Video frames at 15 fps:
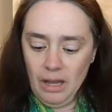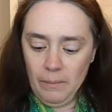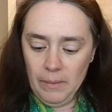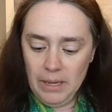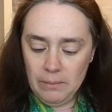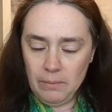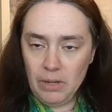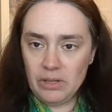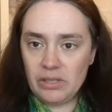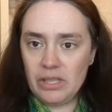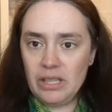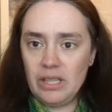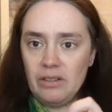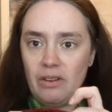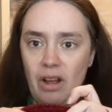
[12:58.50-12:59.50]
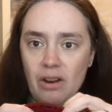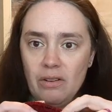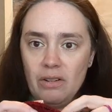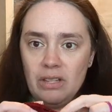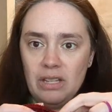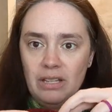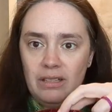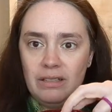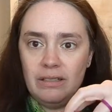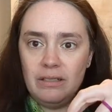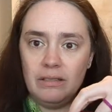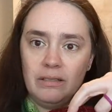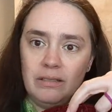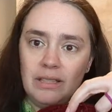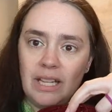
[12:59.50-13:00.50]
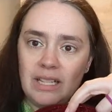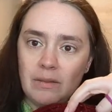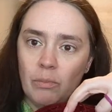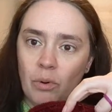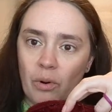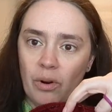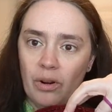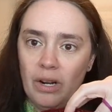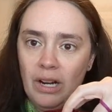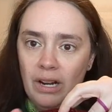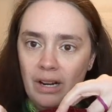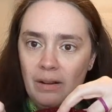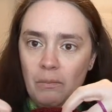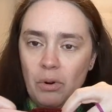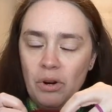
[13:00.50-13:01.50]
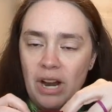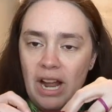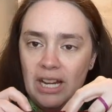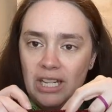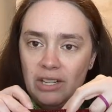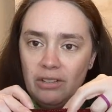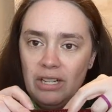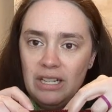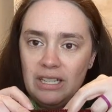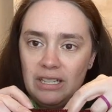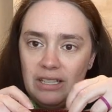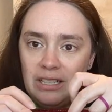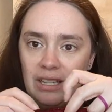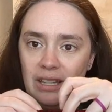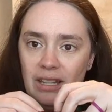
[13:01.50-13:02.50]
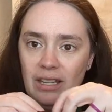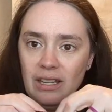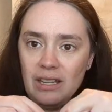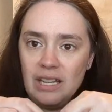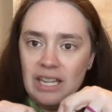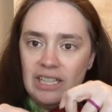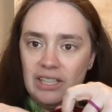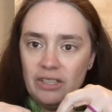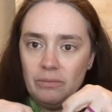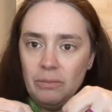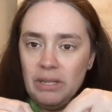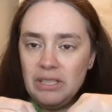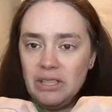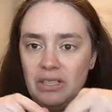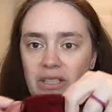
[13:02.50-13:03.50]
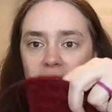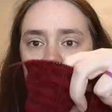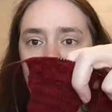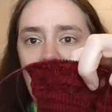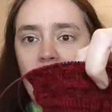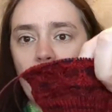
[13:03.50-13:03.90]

in person. They're not, that's more accurate to the color, but I